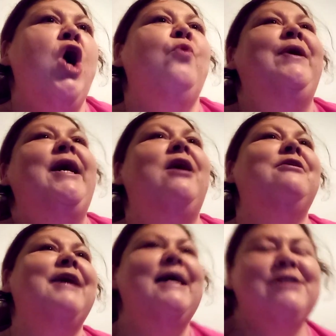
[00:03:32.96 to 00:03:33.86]
we all
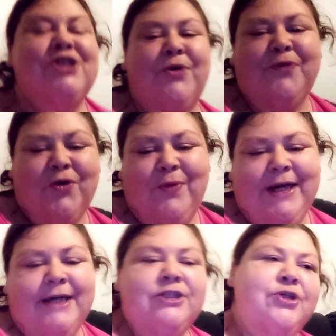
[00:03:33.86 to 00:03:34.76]
got something
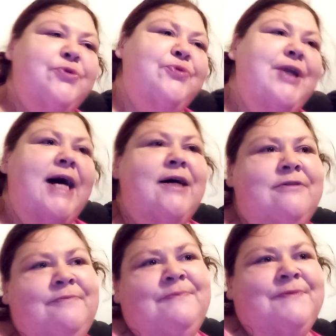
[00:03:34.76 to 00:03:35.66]
we can do
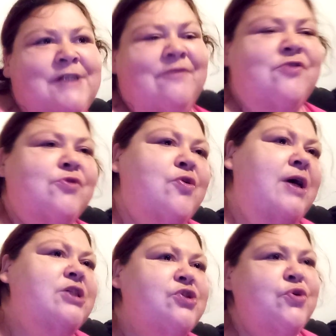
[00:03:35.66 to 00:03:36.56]
now.
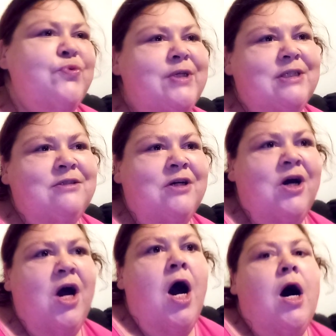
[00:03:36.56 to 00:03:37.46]
Across the world,
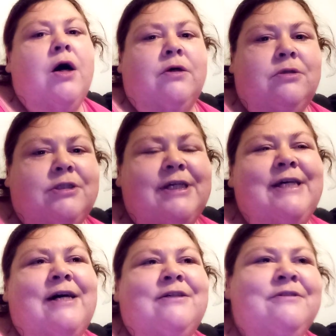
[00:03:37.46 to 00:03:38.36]
old or
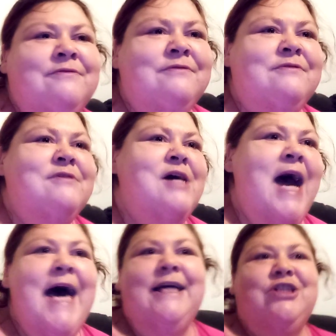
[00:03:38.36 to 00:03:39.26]
young,
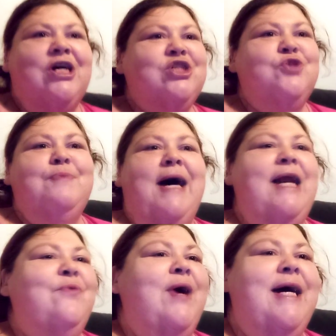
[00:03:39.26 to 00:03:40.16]
it doesn't
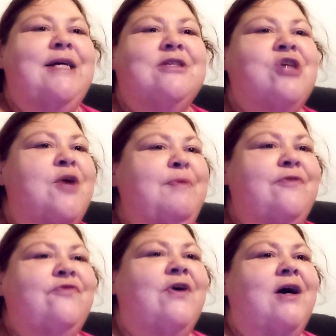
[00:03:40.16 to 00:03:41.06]
matter where you're coming
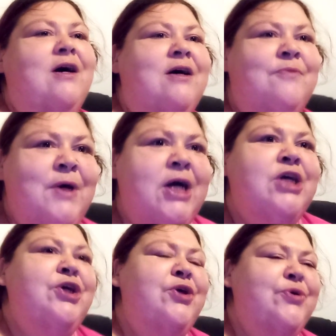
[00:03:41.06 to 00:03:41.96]
from.
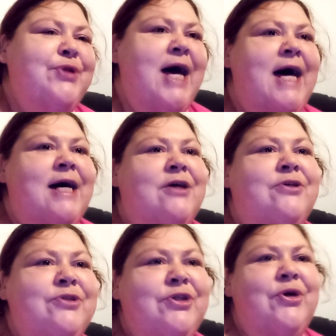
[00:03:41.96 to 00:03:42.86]
You
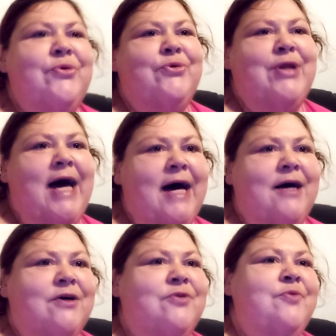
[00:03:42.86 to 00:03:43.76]

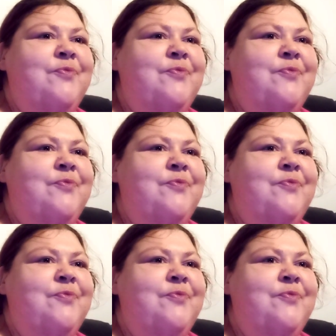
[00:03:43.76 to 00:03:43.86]
now,